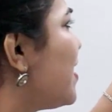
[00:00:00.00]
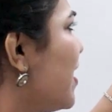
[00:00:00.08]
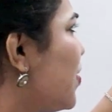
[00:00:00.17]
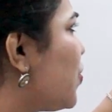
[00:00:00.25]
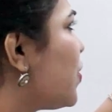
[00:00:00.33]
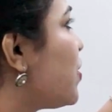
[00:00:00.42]

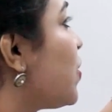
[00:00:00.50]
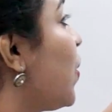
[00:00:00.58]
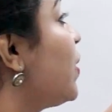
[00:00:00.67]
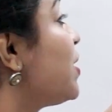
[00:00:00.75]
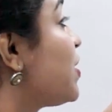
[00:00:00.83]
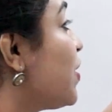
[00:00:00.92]
Ditches
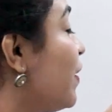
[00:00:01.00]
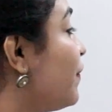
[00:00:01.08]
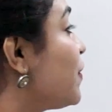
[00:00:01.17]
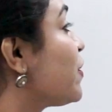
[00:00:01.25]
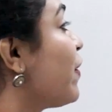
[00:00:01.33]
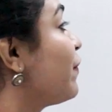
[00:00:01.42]
on the
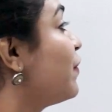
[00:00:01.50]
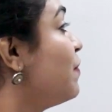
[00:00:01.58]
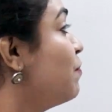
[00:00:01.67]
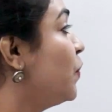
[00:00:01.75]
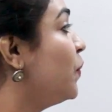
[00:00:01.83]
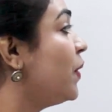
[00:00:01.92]
surface of the
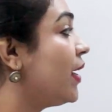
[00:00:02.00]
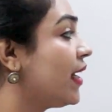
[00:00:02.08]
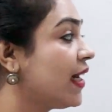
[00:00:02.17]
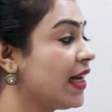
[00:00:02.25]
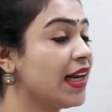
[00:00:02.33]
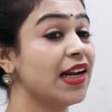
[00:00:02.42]
moon
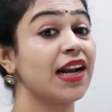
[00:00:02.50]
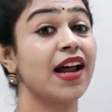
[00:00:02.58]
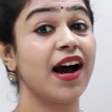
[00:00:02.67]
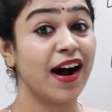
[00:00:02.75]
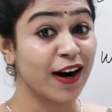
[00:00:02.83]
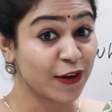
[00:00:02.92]

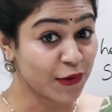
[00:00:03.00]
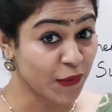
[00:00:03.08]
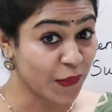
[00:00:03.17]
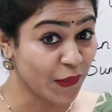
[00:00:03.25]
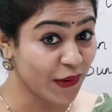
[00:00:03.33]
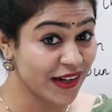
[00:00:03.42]
are
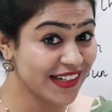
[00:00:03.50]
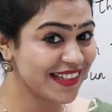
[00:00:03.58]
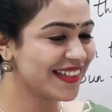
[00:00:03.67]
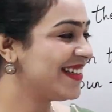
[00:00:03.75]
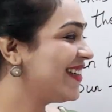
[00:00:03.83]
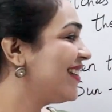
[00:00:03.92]

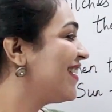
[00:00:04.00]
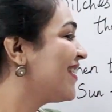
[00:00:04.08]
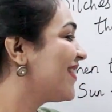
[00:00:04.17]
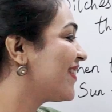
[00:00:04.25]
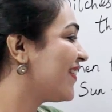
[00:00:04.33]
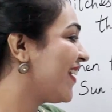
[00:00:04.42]
called
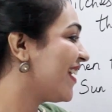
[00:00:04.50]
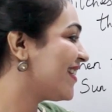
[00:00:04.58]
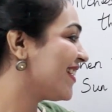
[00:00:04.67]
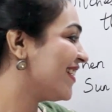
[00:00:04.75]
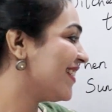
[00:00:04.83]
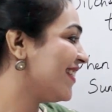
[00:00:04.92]

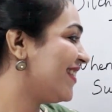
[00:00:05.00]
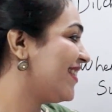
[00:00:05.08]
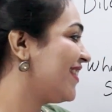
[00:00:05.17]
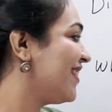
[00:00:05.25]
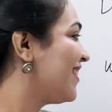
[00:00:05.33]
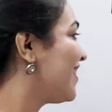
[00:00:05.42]

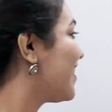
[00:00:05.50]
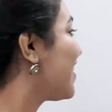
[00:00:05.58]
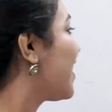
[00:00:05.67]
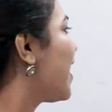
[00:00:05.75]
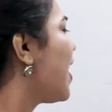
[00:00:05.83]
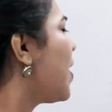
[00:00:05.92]
craters.
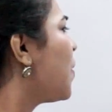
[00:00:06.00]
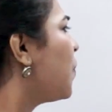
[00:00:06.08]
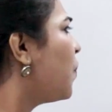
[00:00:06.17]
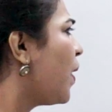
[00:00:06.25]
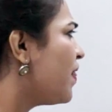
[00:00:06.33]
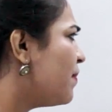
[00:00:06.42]

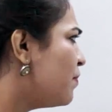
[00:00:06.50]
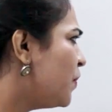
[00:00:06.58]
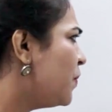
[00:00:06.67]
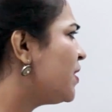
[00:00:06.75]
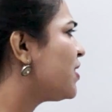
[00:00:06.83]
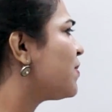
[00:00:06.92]
When the
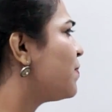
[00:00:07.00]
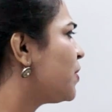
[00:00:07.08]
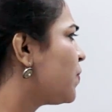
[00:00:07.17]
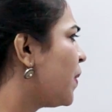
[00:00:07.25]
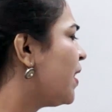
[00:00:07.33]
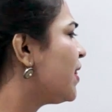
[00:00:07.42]
moon is
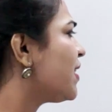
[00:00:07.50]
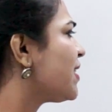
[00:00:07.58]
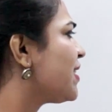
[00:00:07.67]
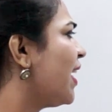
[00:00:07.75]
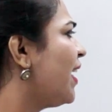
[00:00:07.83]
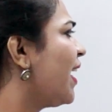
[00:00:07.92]
between the
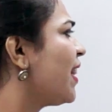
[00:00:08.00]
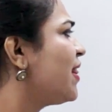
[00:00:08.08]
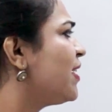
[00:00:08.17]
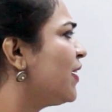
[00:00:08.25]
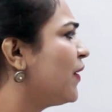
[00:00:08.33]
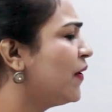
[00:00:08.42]
sun
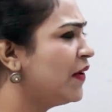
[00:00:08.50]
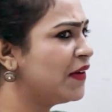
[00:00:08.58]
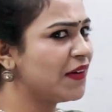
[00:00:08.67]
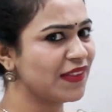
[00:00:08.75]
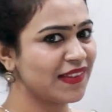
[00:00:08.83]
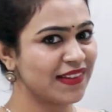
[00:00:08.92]
and the
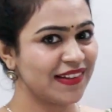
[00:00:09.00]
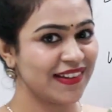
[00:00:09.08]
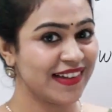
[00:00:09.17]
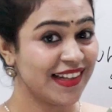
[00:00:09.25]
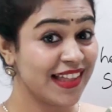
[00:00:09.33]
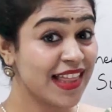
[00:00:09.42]
earth,
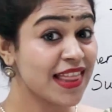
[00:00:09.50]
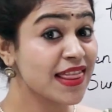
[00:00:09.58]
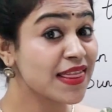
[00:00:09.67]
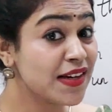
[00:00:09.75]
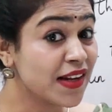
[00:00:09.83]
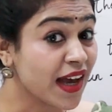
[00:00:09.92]

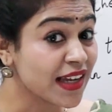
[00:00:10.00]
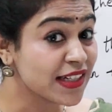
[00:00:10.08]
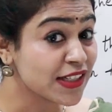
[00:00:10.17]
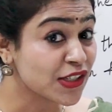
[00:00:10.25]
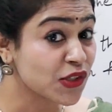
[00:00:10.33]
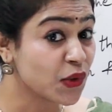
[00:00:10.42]
the
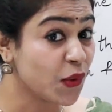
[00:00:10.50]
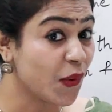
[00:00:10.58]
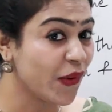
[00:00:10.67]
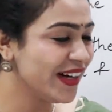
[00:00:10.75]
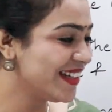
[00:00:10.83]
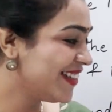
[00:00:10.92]
night is
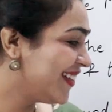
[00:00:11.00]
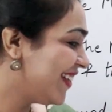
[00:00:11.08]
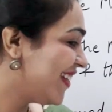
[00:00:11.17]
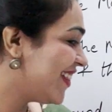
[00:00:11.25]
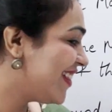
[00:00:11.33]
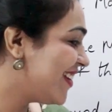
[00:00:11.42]
called
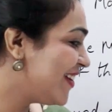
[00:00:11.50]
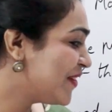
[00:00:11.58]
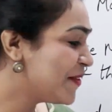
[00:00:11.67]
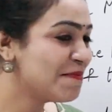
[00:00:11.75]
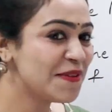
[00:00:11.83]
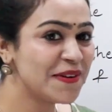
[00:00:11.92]

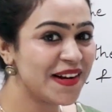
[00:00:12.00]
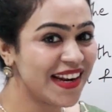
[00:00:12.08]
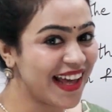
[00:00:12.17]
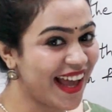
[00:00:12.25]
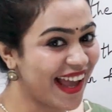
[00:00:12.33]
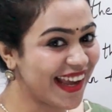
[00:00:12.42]
new
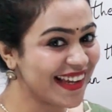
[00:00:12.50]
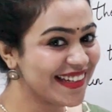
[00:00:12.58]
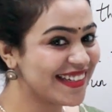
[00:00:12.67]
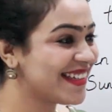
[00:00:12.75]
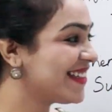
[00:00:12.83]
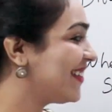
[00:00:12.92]
moon
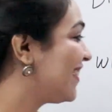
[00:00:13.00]
night.